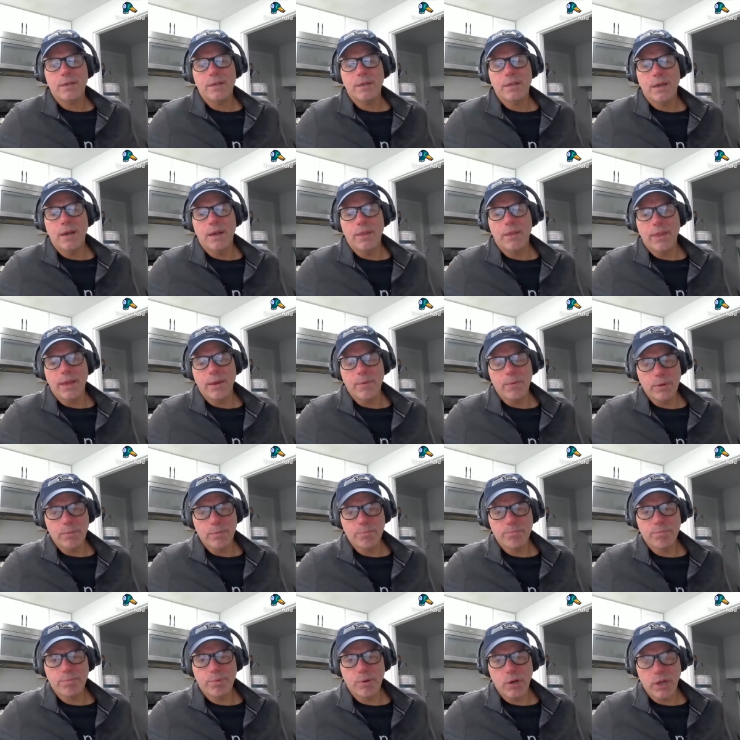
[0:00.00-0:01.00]
and they were
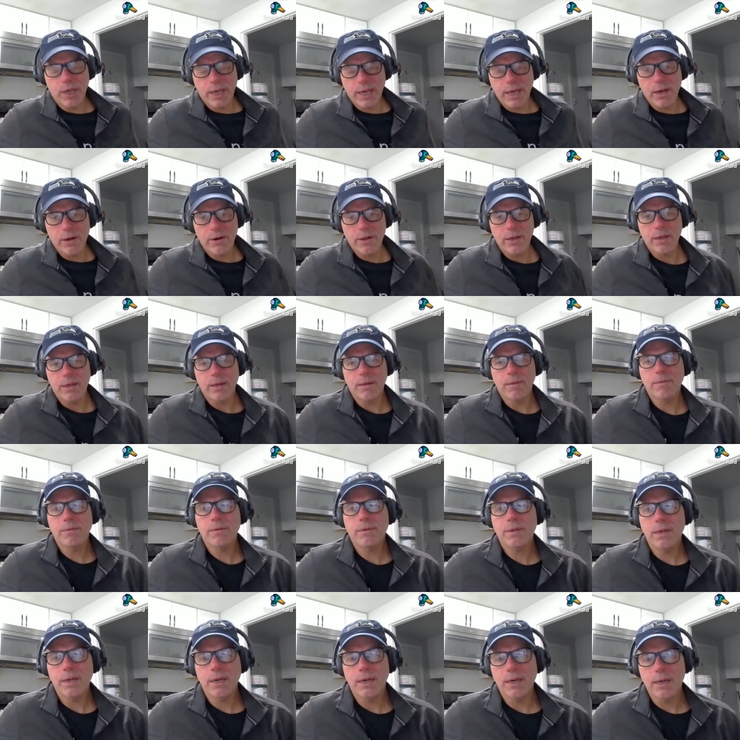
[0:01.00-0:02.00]
putting out
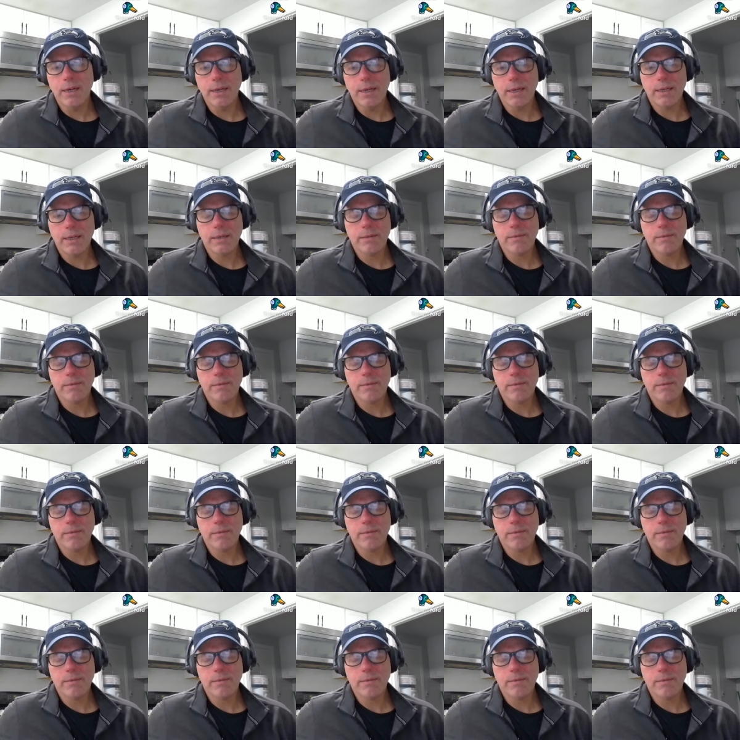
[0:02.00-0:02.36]
a